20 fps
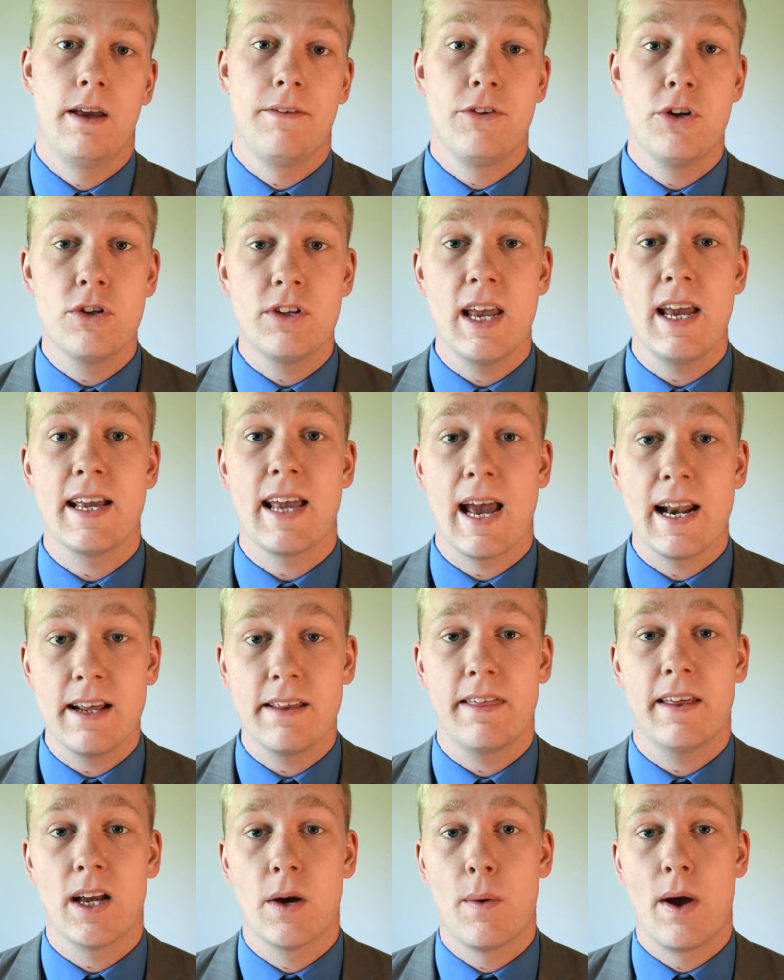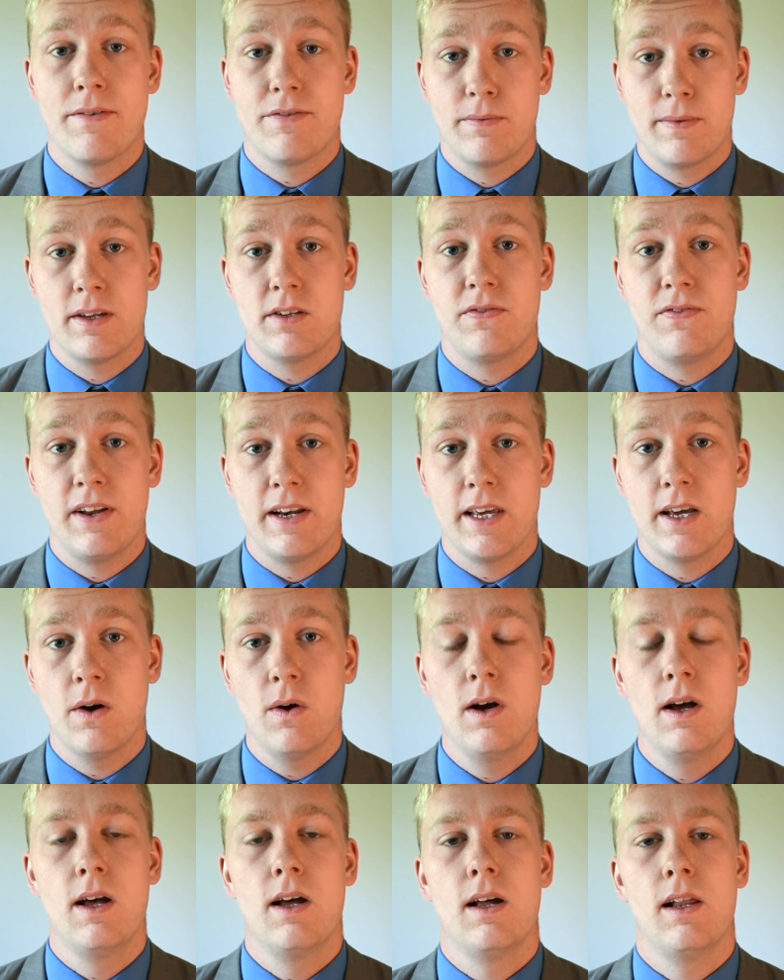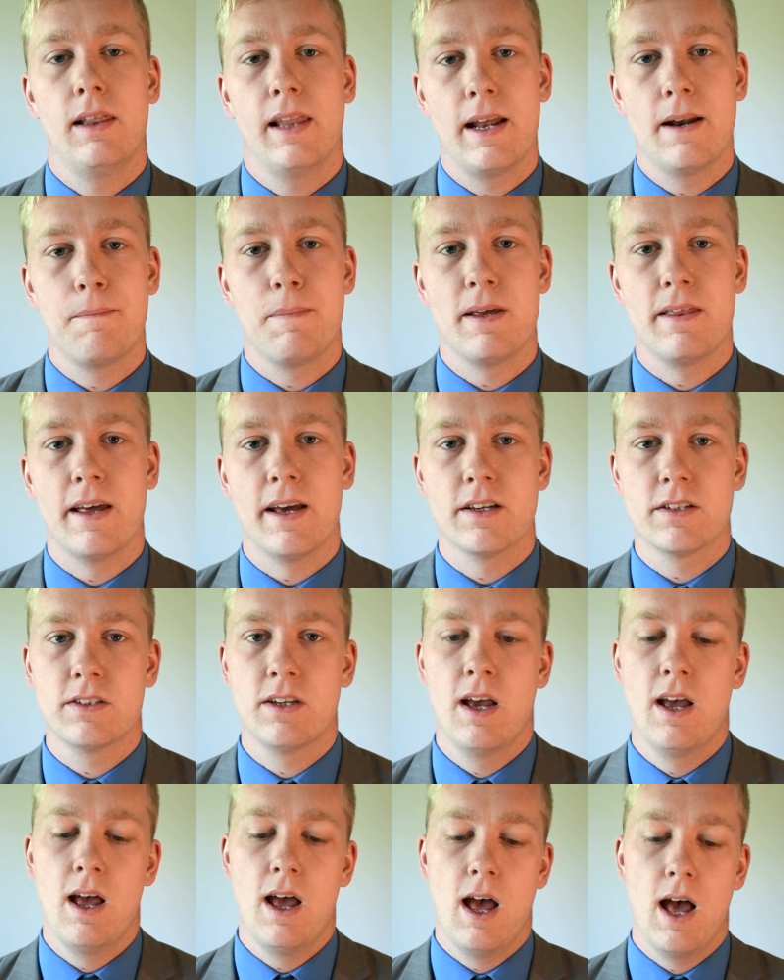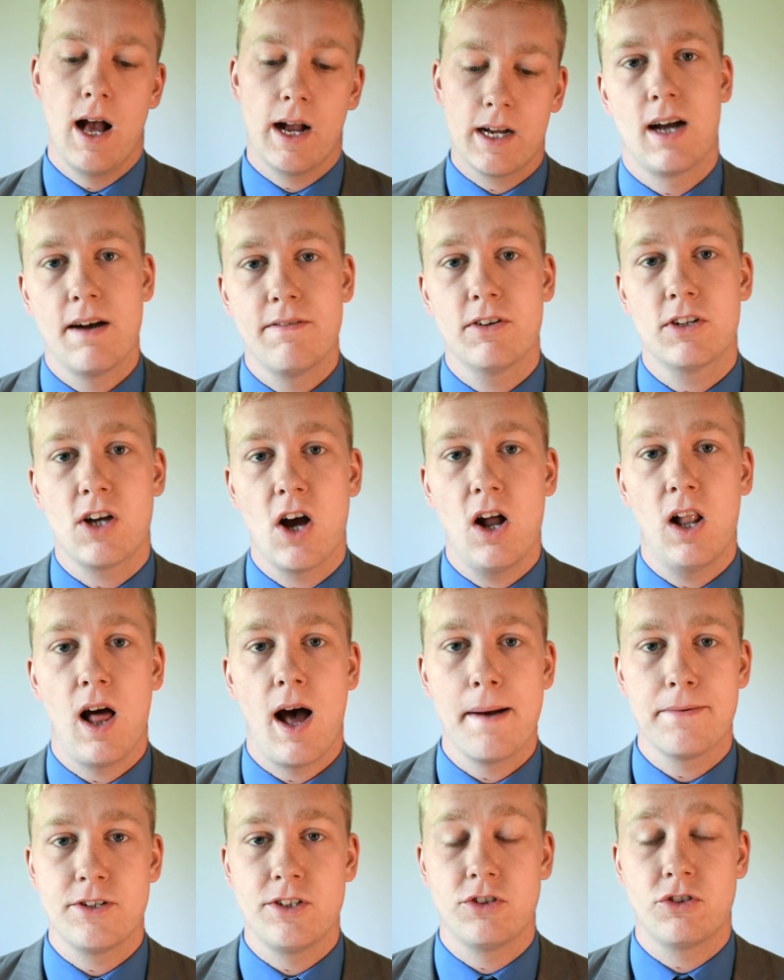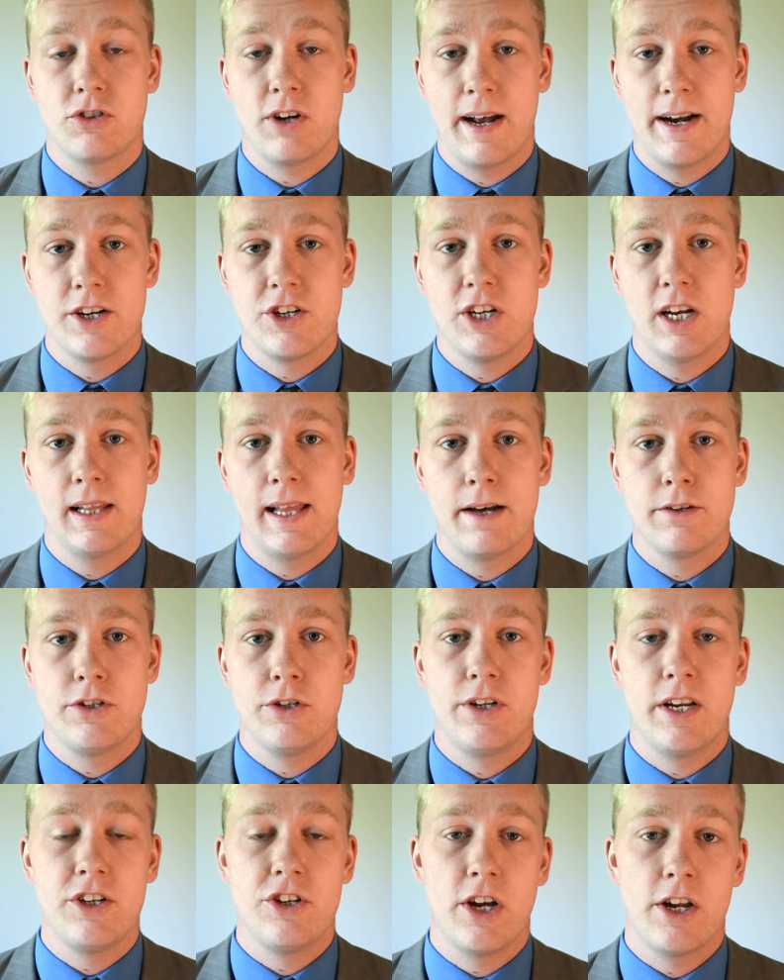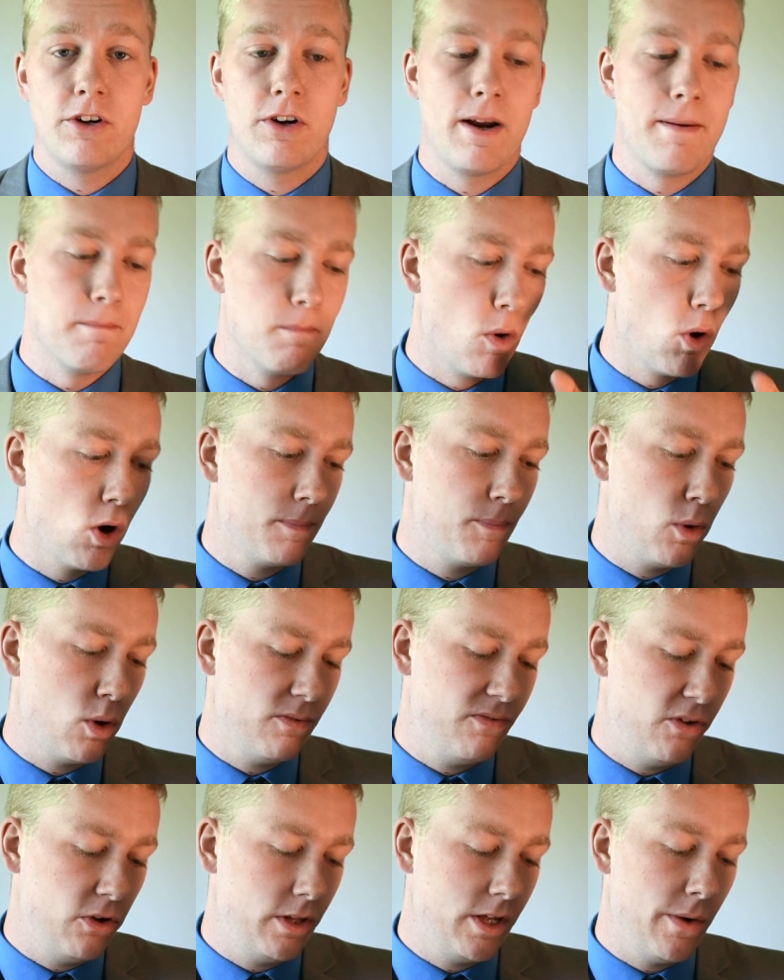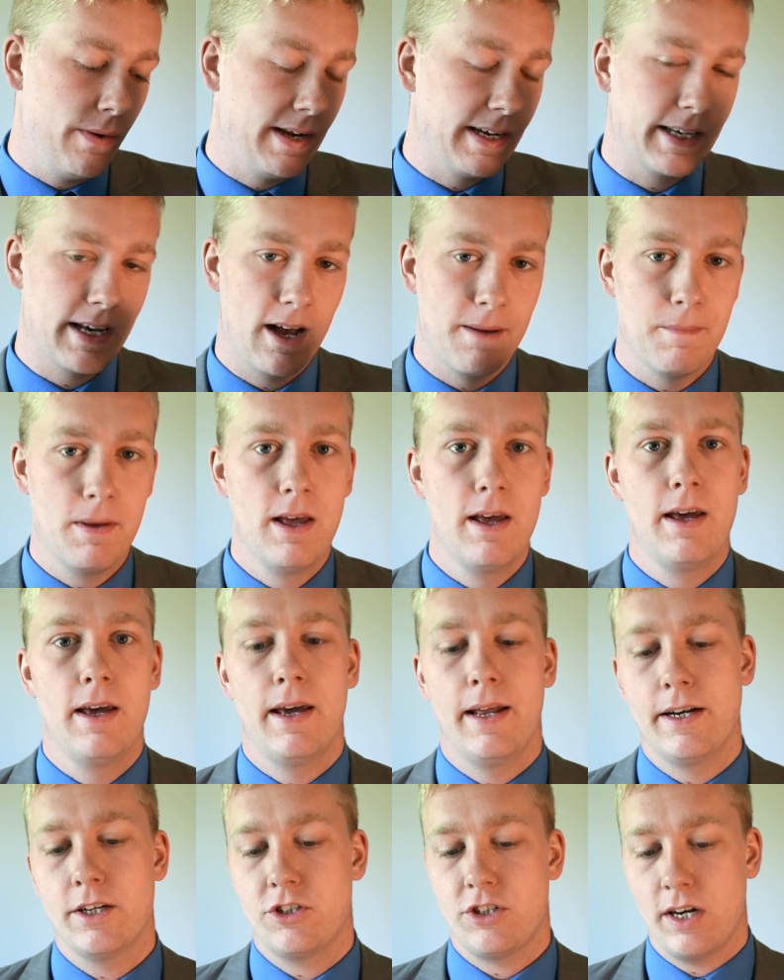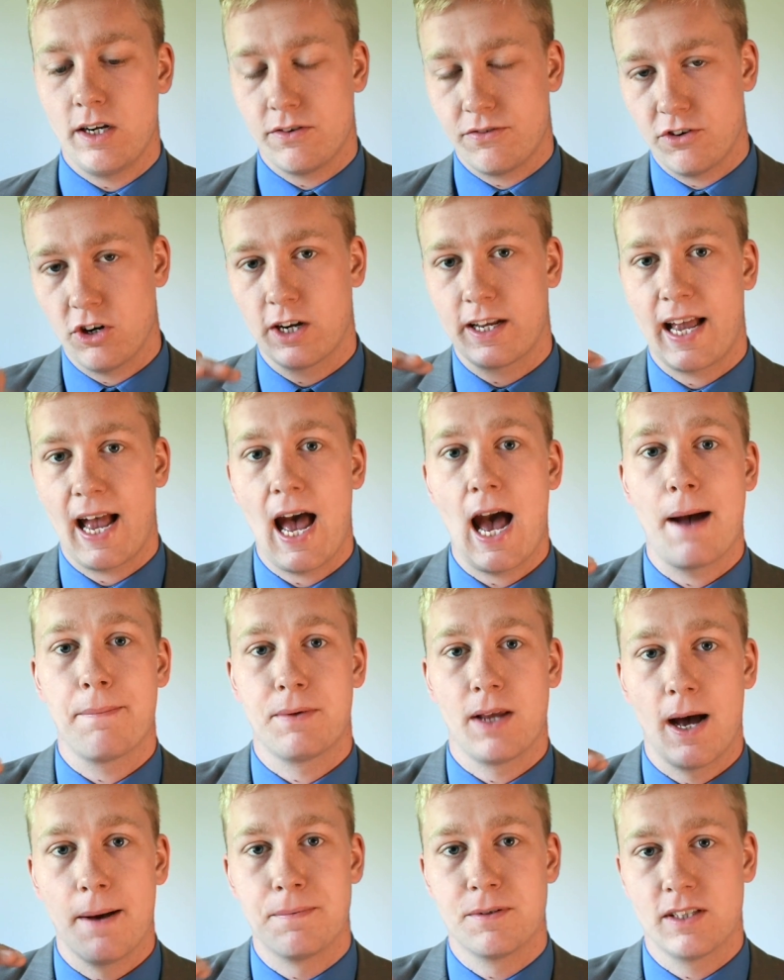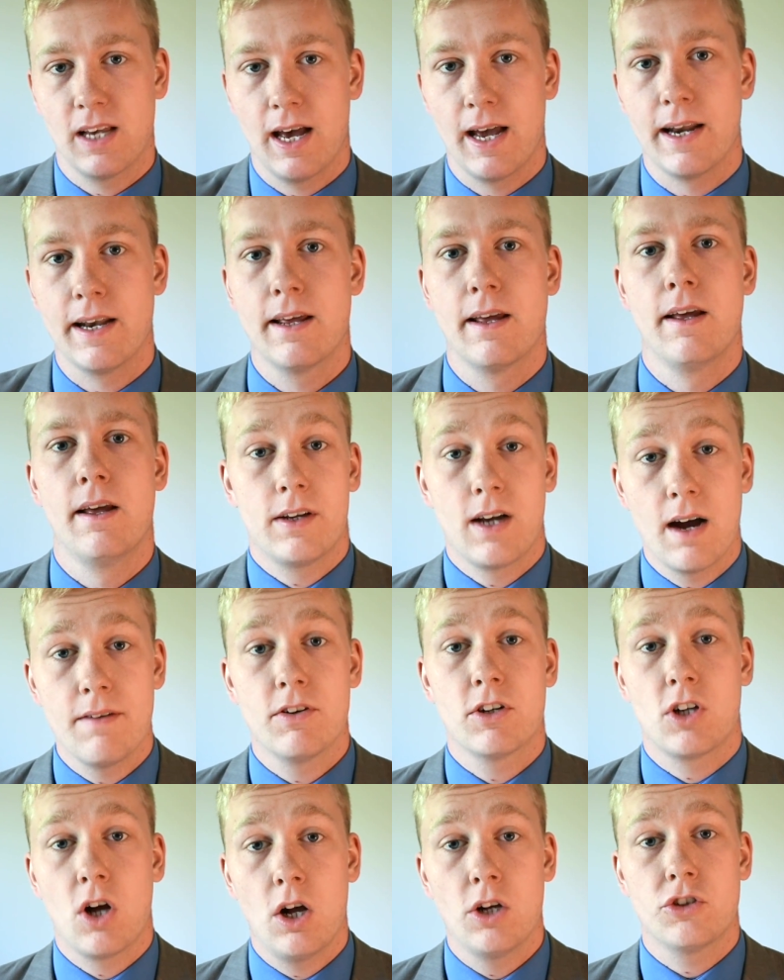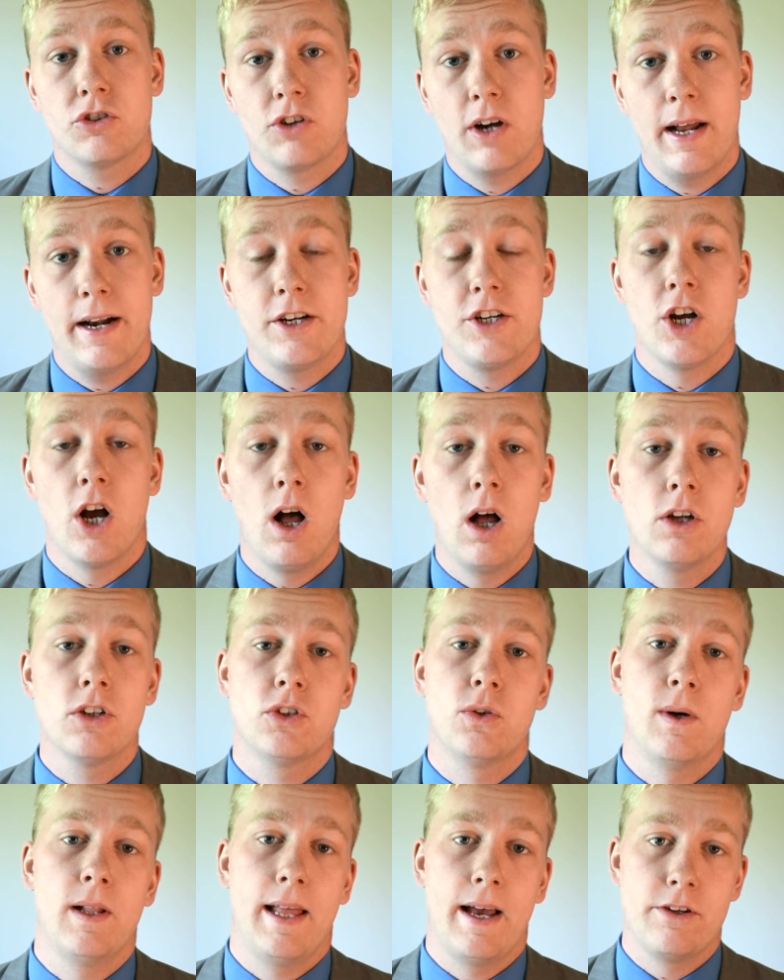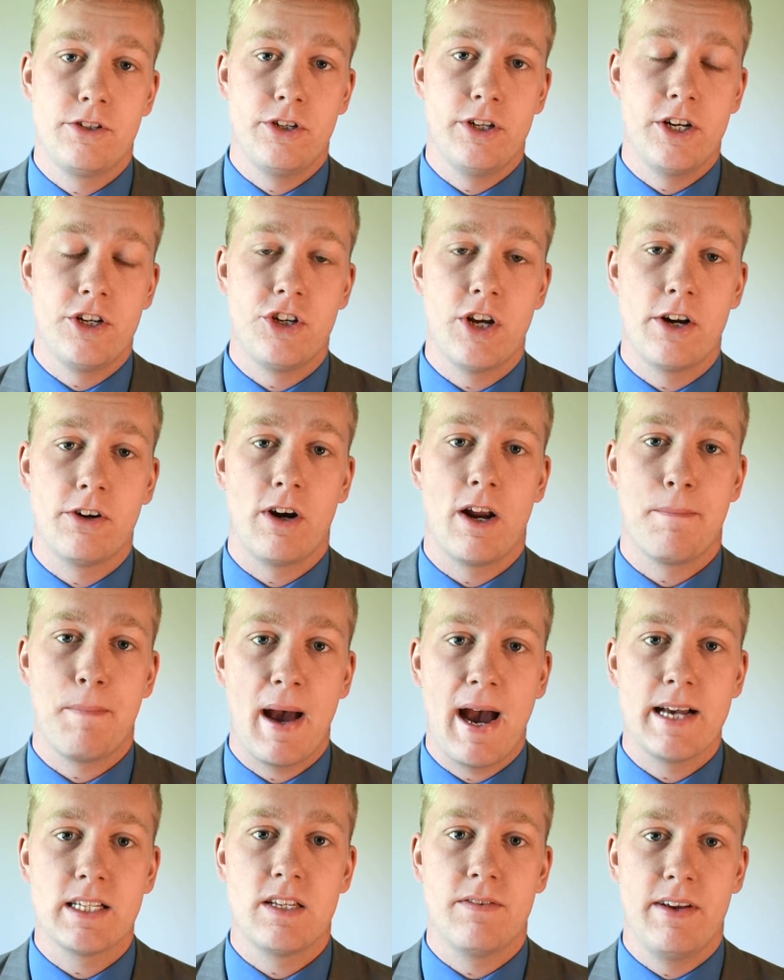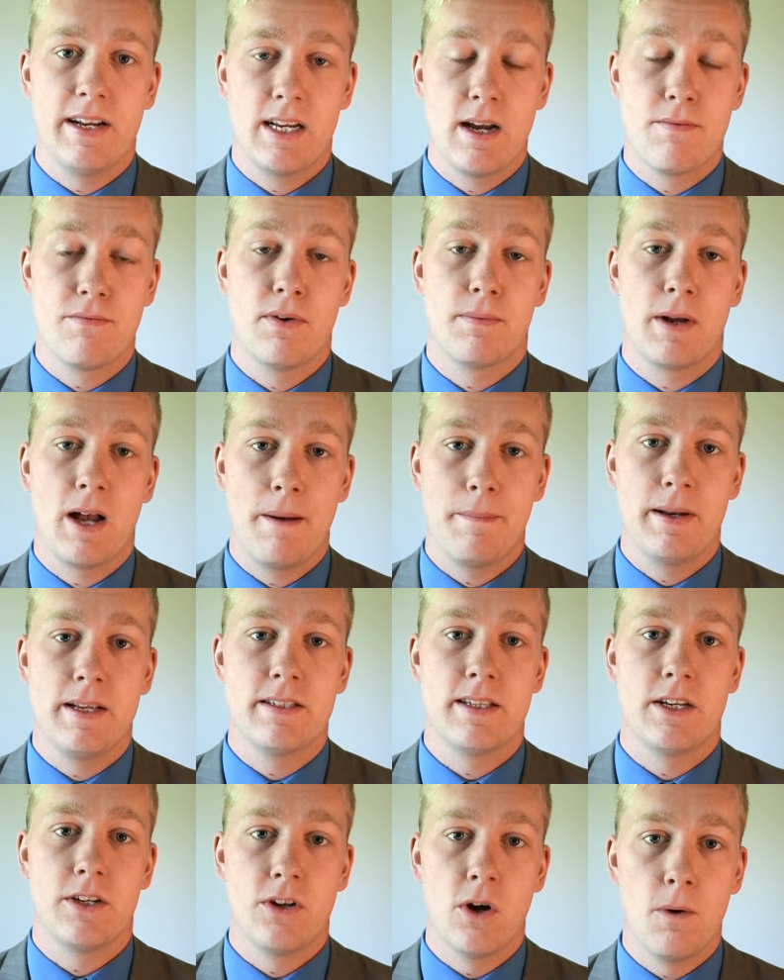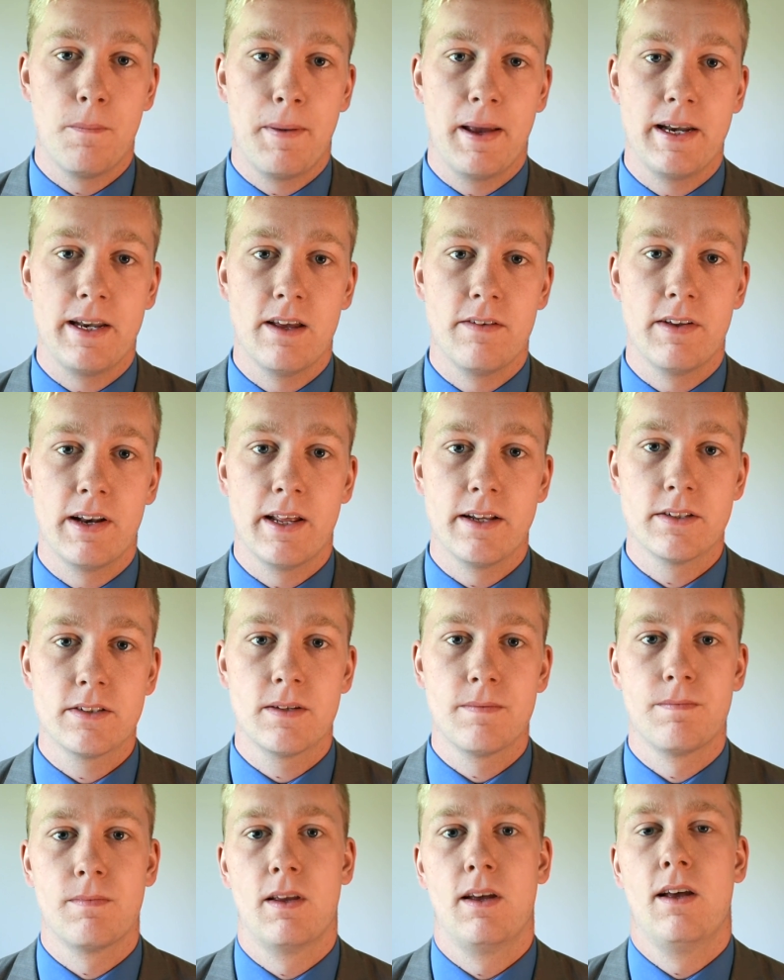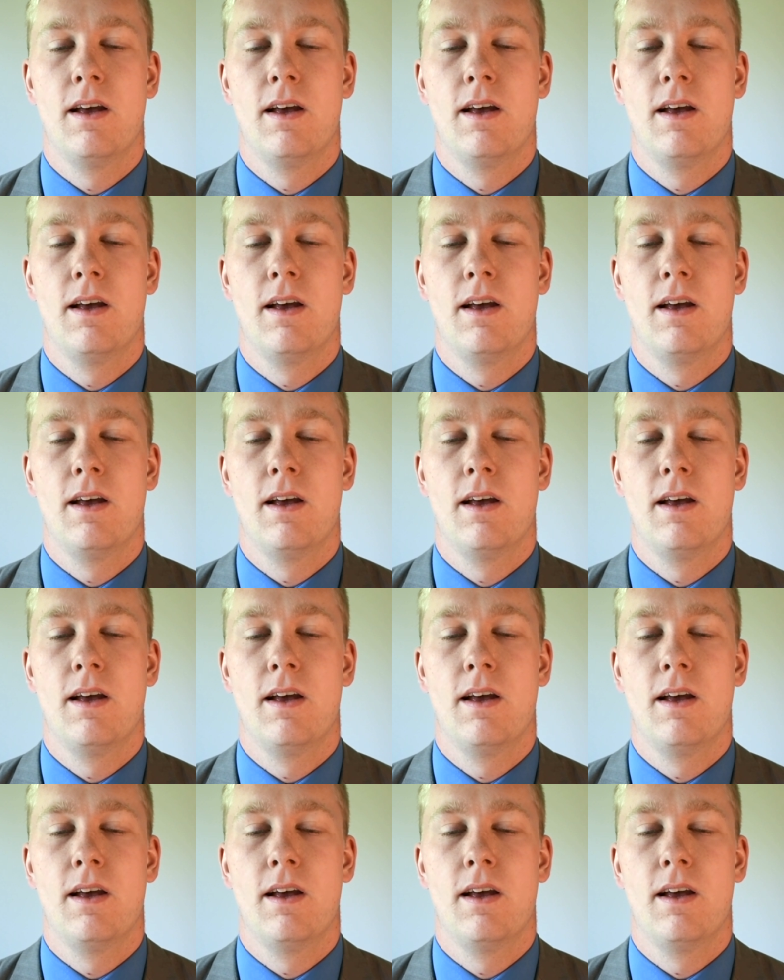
If you take anything away from this video, let it be this. A covered call option strategy allows you to generate more portfolio income in exchange for a capped upside. The covered call strategy also allows you to generate passive income from companies that don't pay dividends.